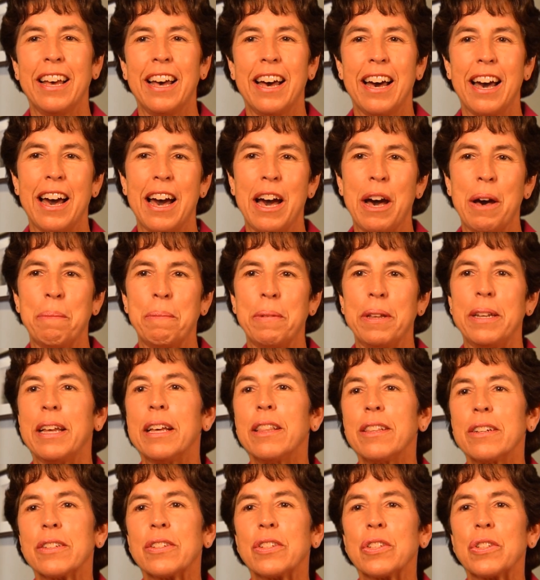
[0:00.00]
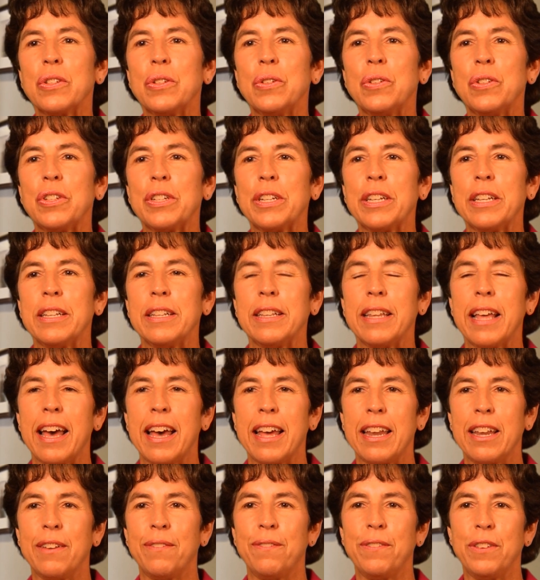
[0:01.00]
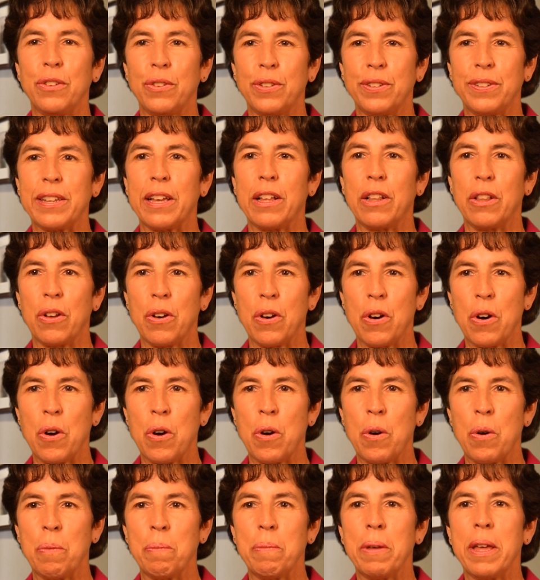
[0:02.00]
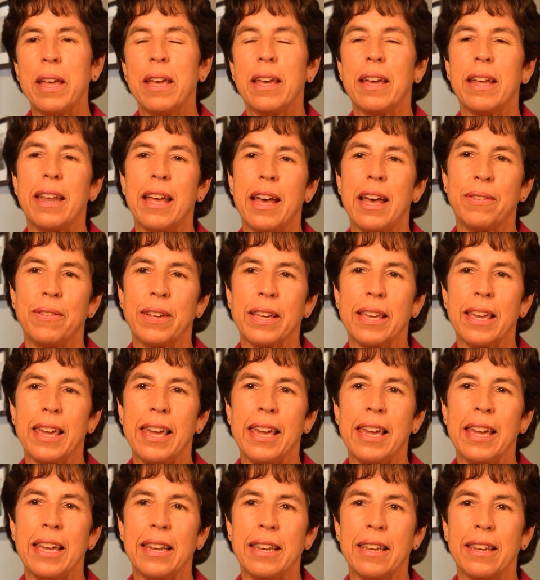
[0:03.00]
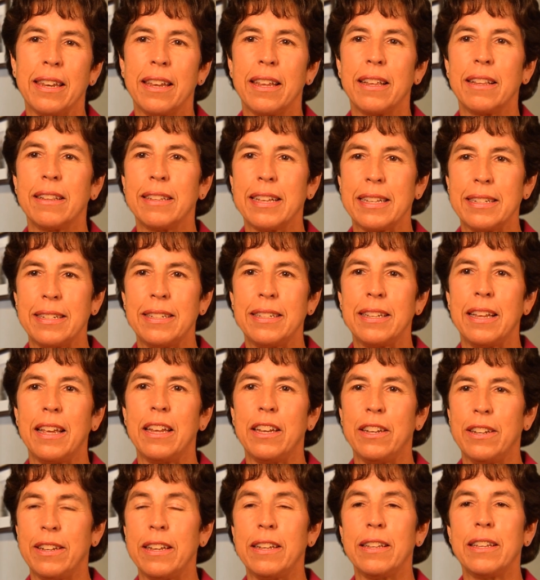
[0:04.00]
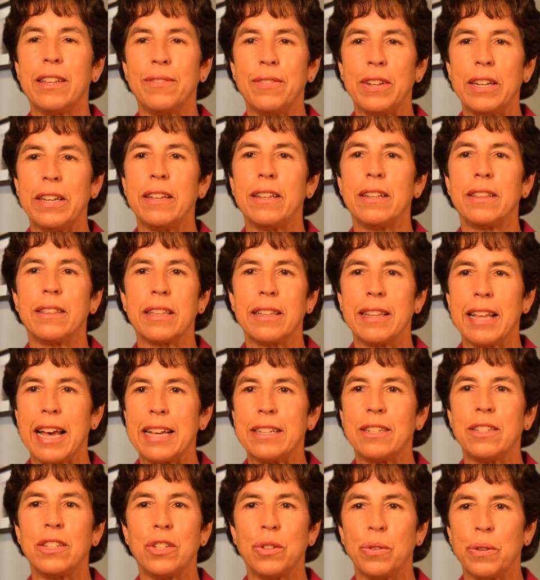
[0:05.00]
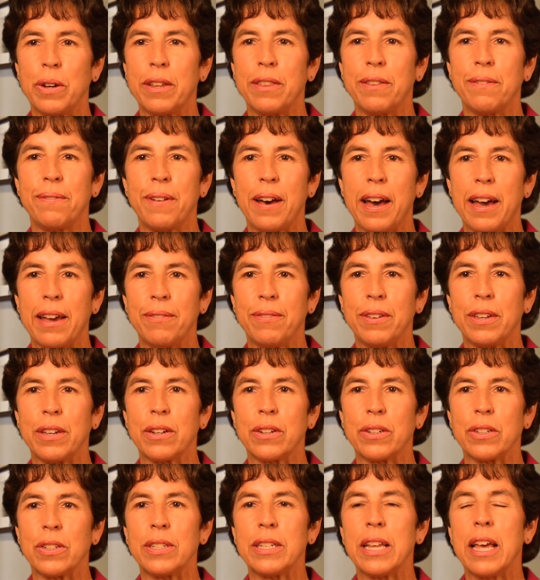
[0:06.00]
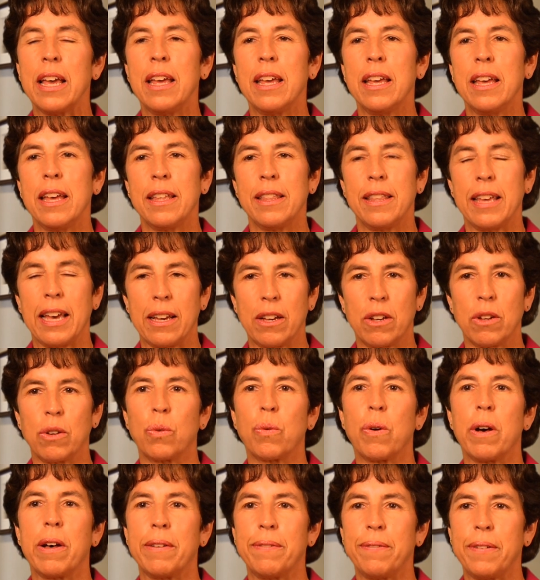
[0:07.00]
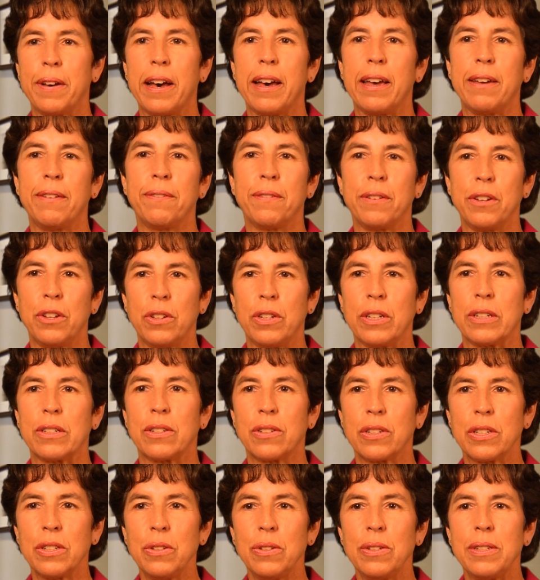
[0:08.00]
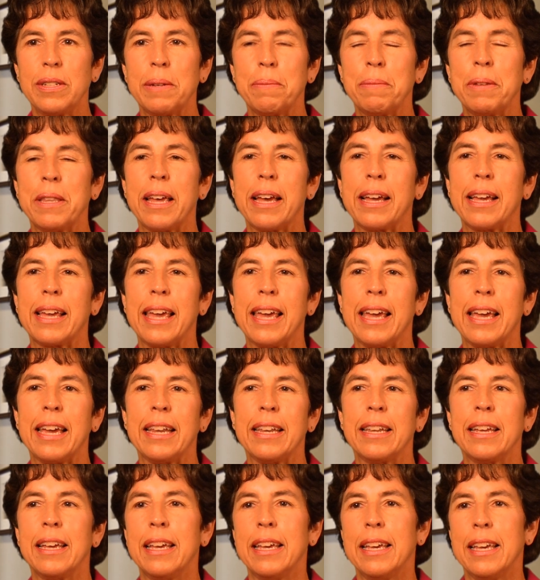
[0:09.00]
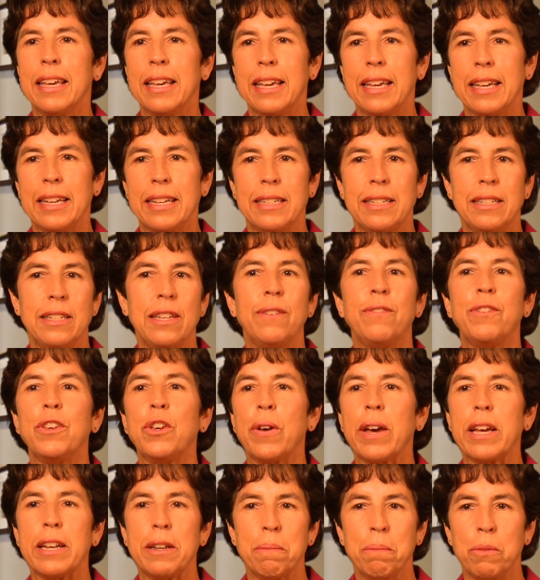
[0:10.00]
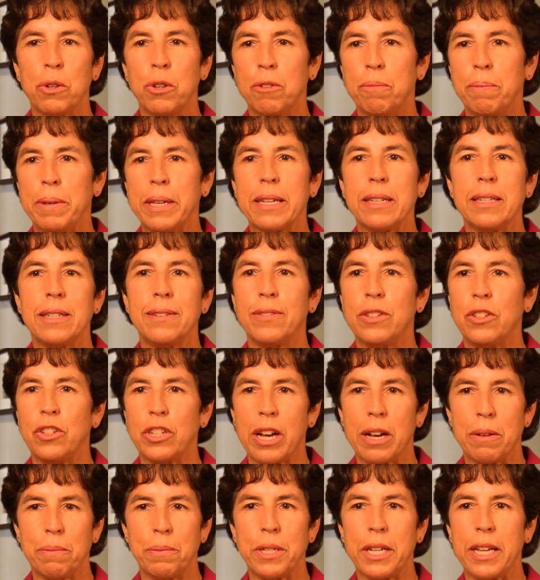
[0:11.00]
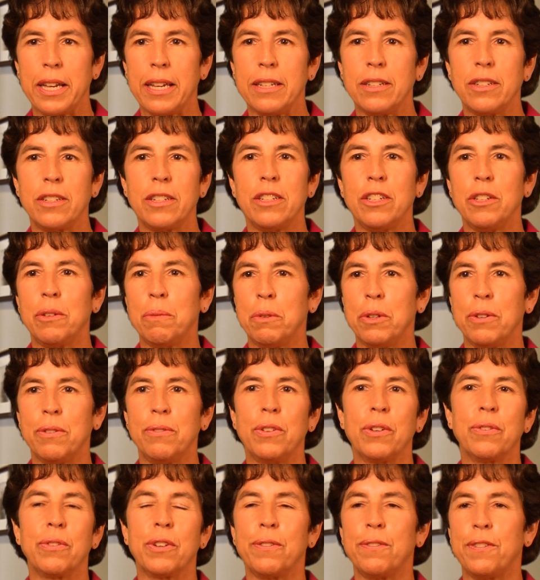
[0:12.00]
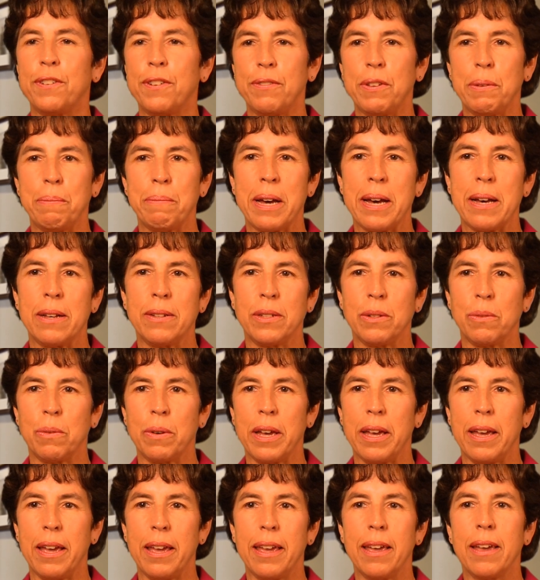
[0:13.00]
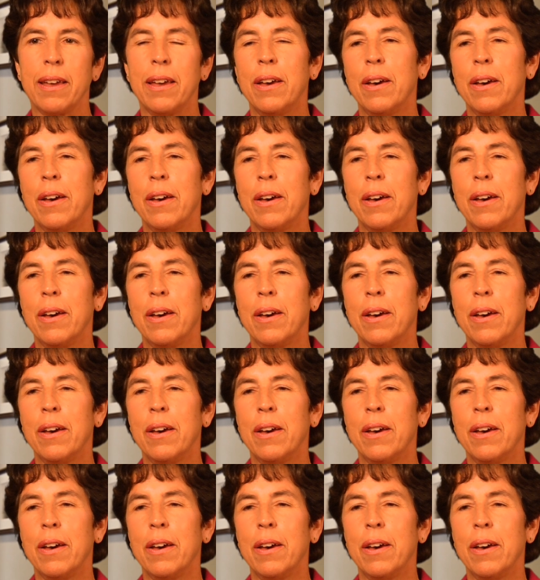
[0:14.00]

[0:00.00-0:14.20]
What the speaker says: Another exclusion, that if you sell a home and gain and didn't live in it the last 2 out of the 5 years, that could qualify for you to exclude some of that gain, is if you had to move because of a job change. You moved over 50 miles away.